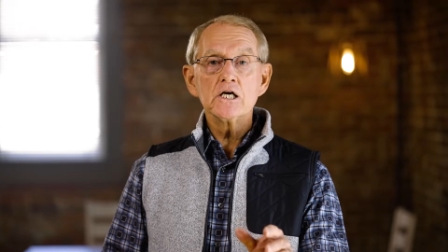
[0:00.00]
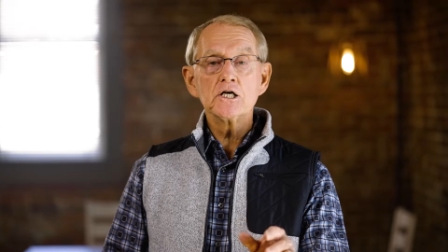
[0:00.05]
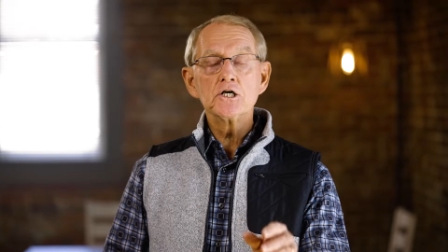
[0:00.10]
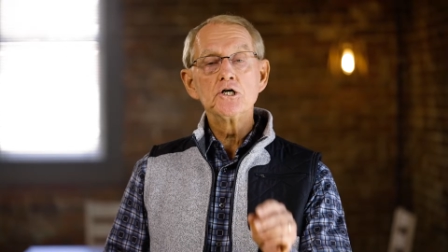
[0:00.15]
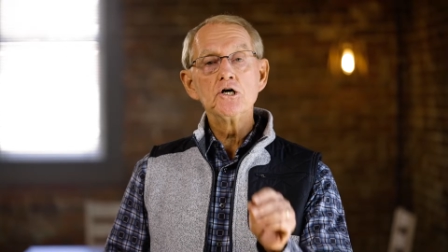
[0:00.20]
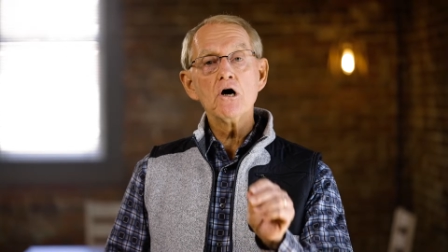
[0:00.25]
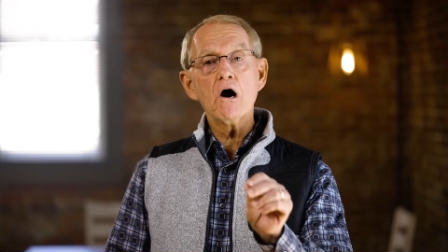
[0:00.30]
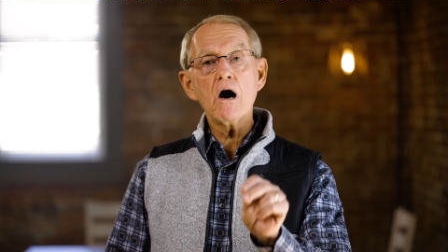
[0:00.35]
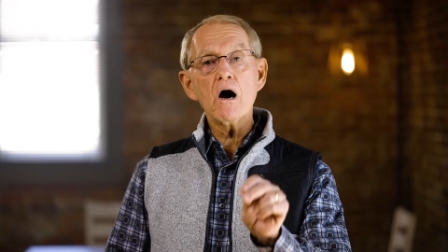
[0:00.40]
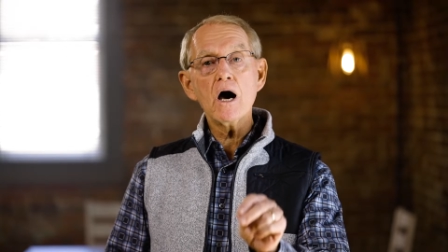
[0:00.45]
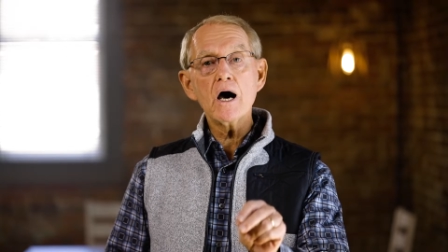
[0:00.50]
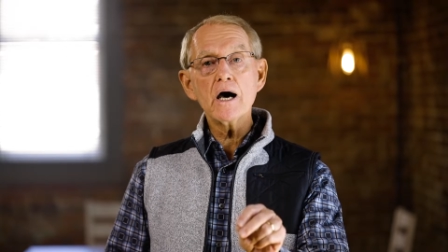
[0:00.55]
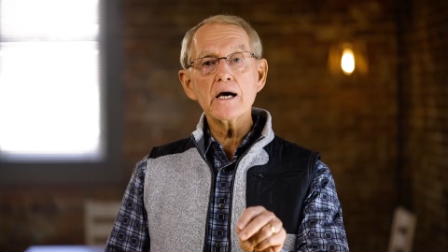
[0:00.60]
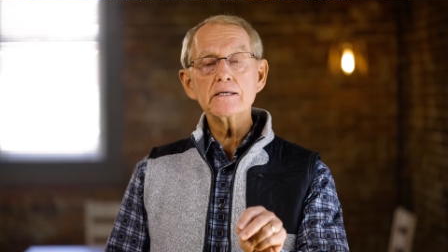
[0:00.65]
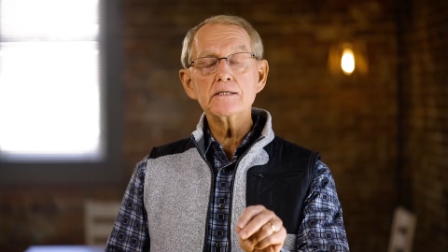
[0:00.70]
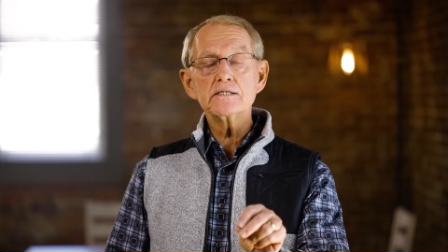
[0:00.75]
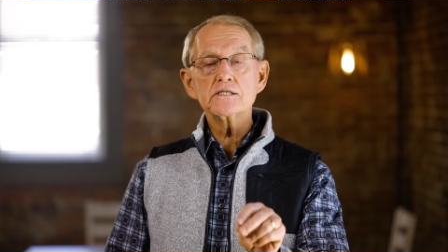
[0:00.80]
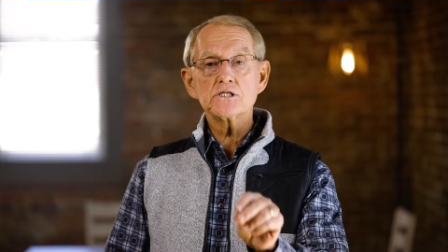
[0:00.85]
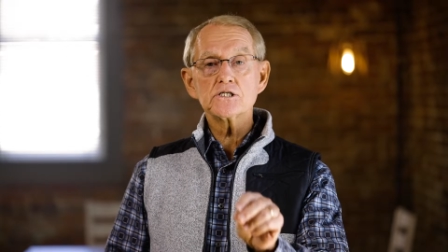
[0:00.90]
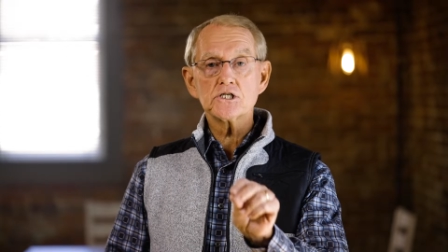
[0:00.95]

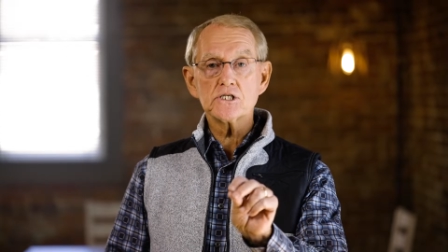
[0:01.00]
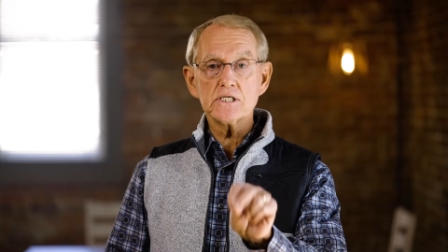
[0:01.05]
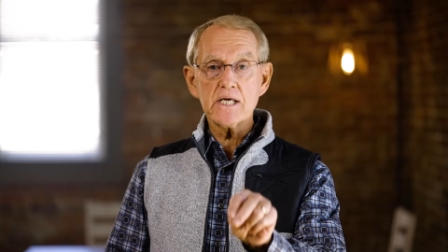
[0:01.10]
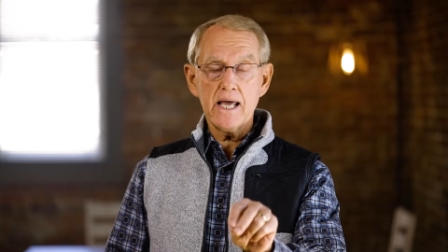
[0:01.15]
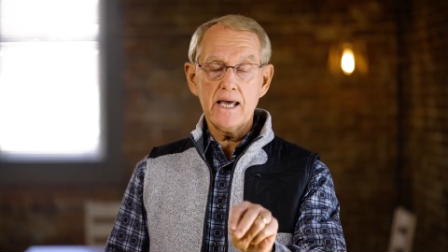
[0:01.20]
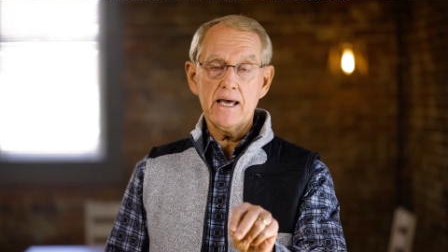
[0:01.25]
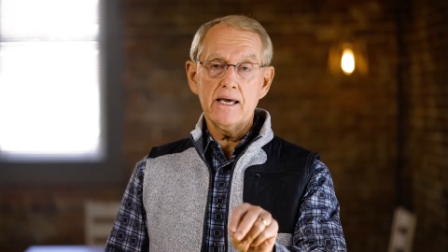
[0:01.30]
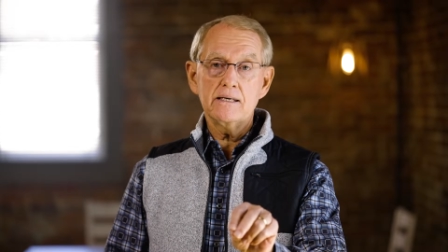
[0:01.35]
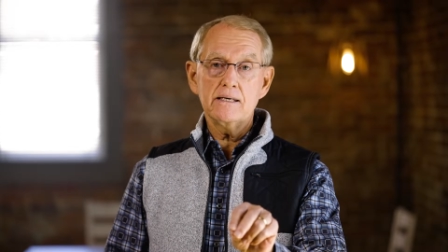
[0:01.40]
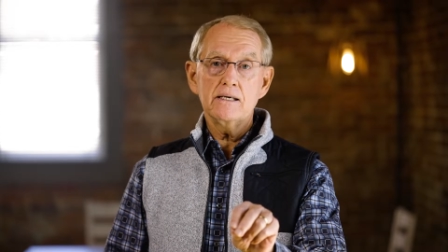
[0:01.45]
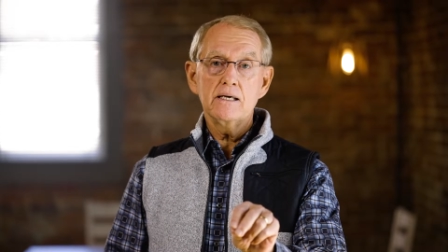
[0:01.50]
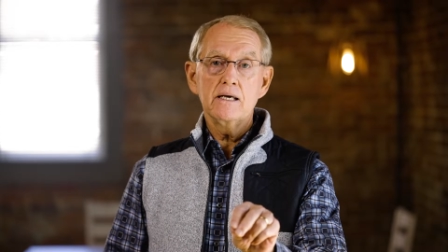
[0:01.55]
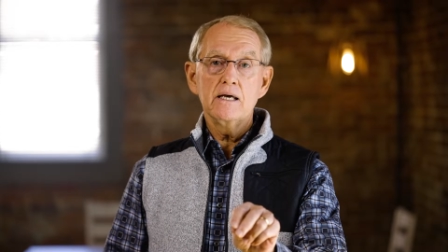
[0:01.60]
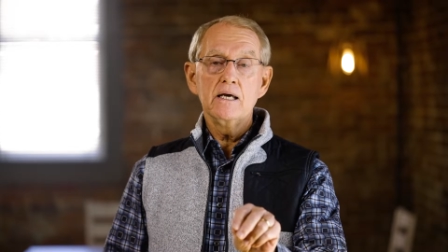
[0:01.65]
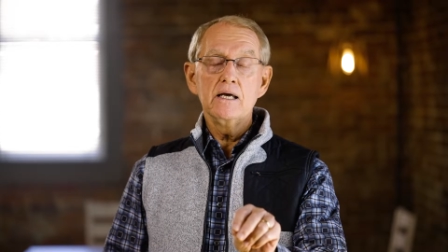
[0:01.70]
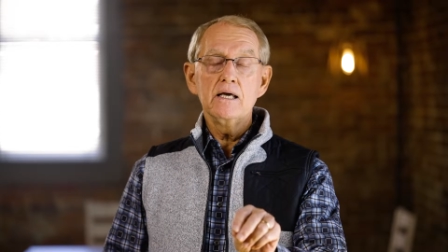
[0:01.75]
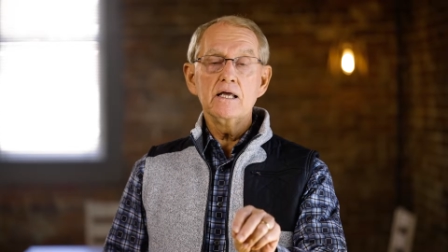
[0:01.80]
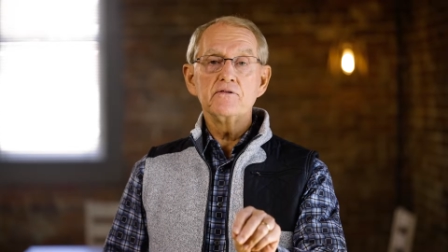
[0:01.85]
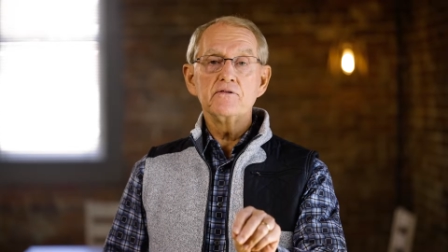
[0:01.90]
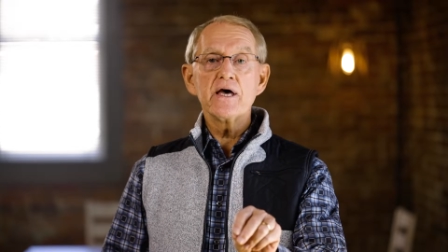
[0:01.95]
God said
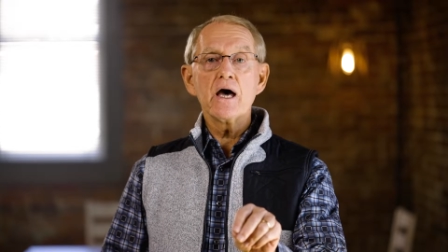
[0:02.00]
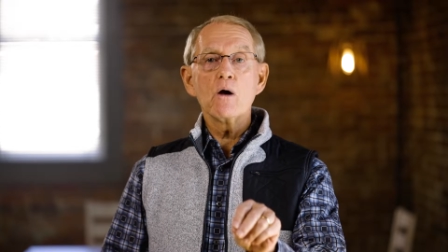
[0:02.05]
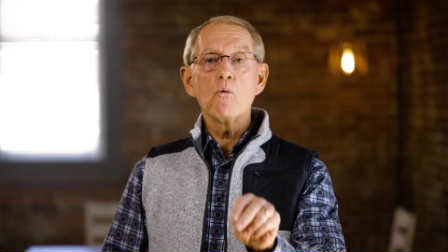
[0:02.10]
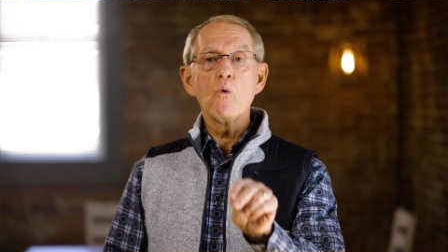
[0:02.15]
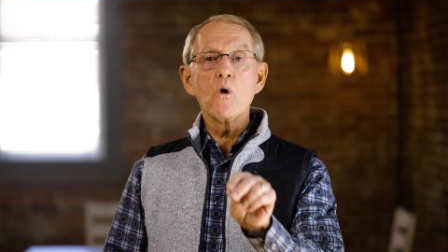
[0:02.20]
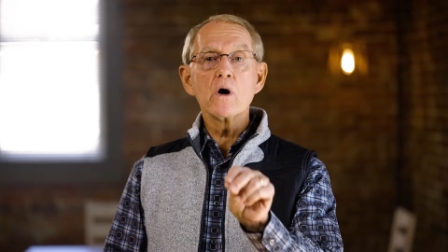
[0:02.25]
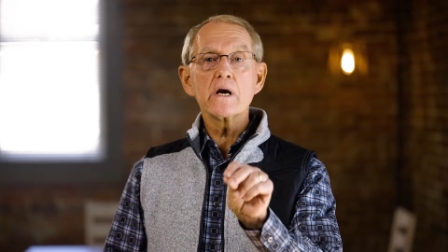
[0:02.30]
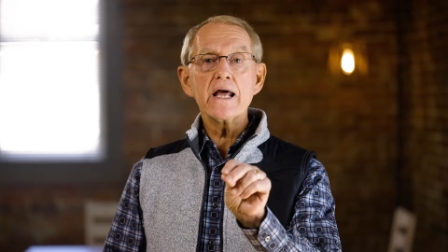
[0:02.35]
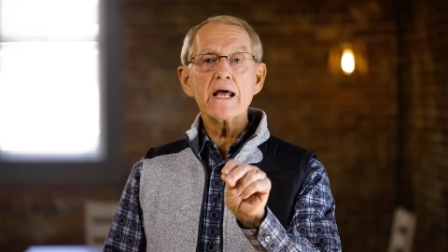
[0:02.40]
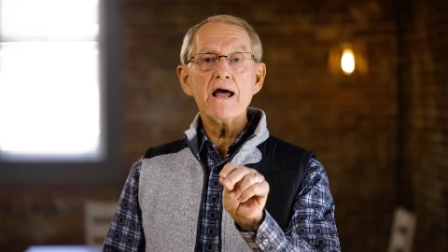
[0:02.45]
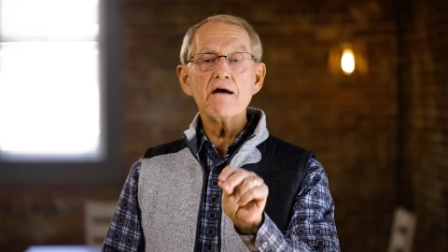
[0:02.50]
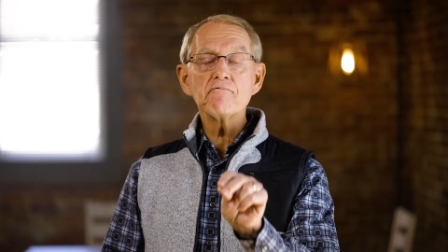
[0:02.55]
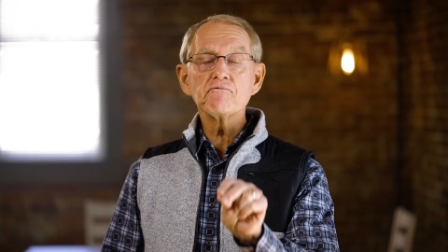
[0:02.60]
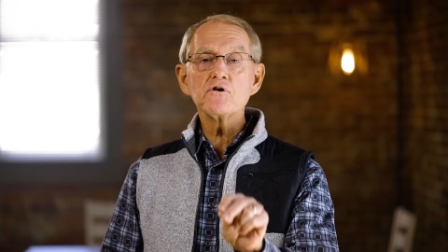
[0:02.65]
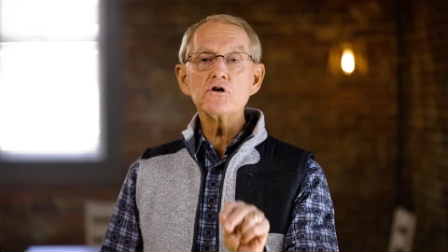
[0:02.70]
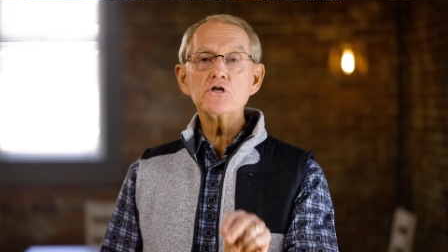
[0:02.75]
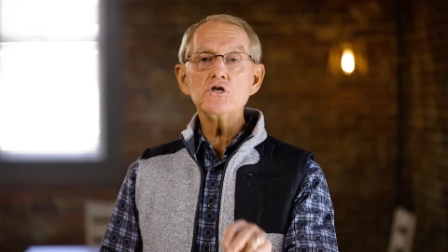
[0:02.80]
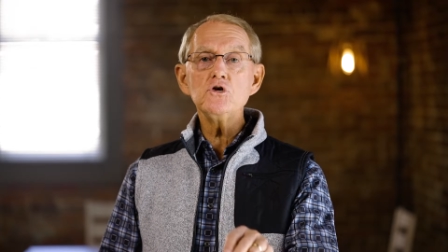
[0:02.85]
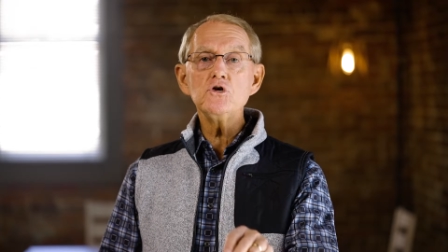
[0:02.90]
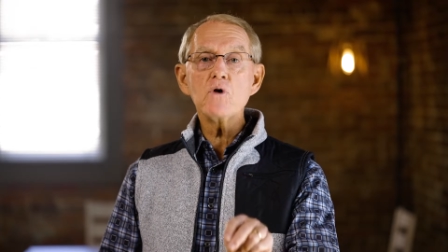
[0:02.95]
that whatever
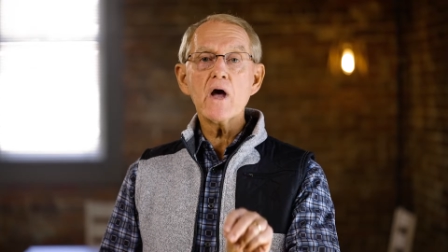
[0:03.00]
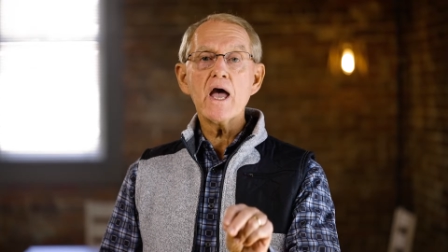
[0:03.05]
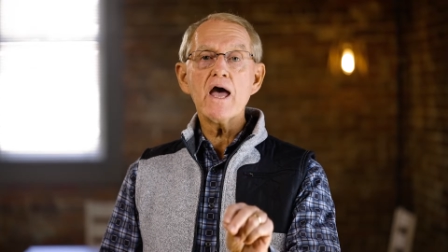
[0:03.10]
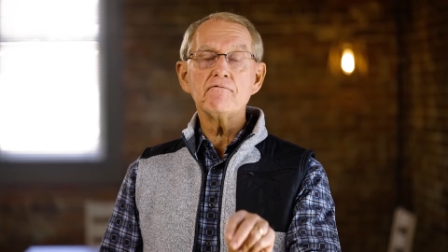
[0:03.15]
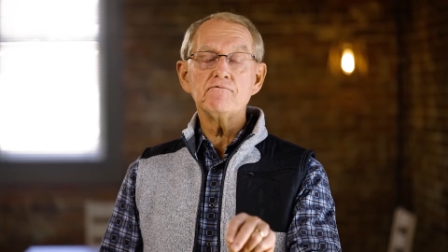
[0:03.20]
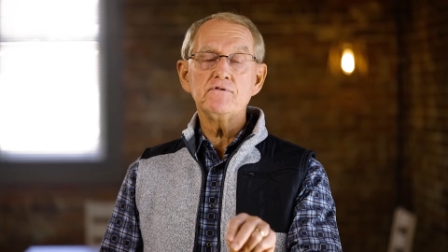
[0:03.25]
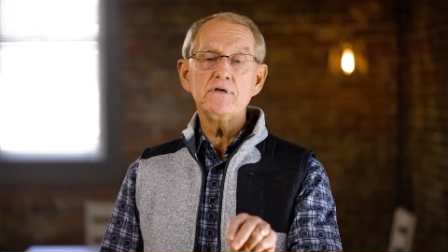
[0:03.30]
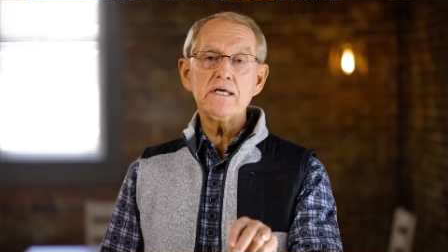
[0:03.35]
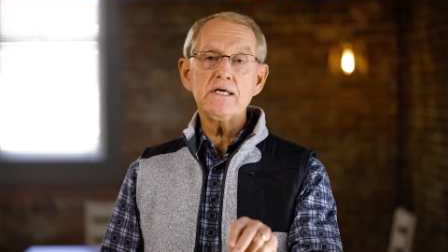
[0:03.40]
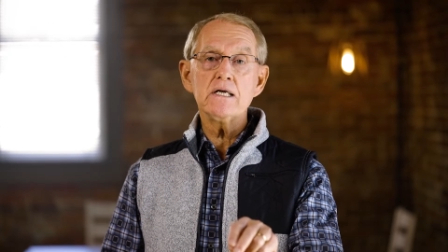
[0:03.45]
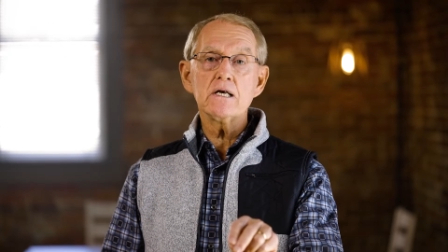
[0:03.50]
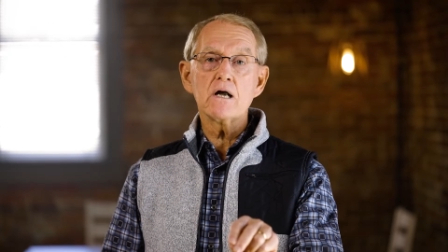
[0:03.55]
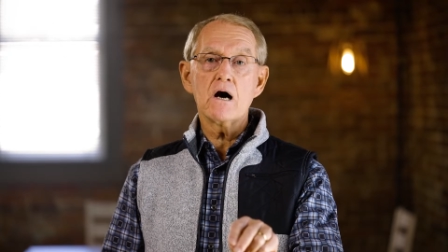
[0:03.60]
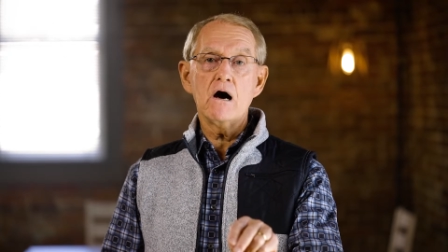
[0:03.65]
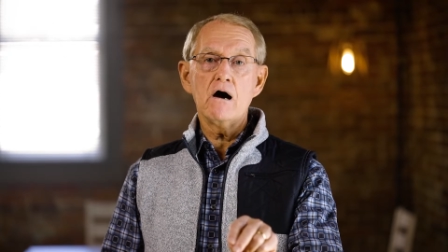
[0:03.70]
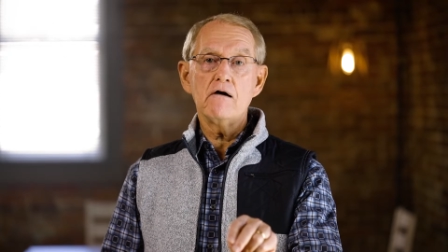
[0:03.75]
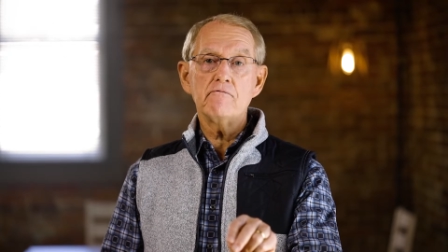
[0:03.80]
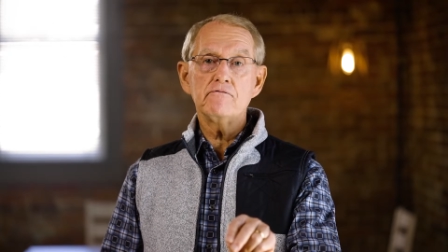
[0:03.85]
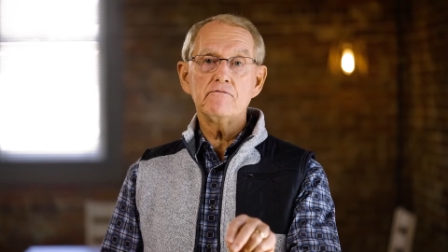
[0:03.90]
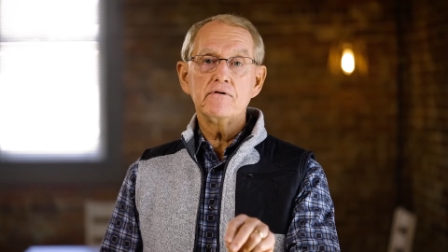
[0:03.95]
you have need
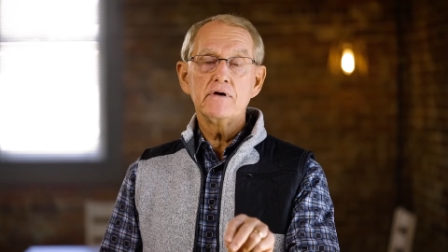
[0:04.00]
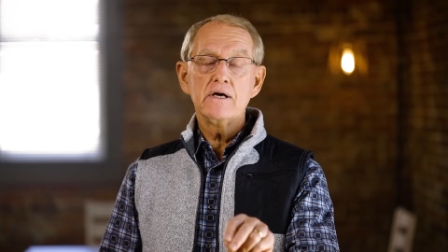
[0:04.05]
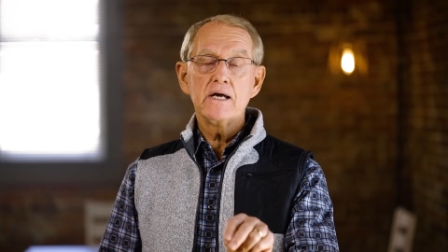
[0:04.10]
of,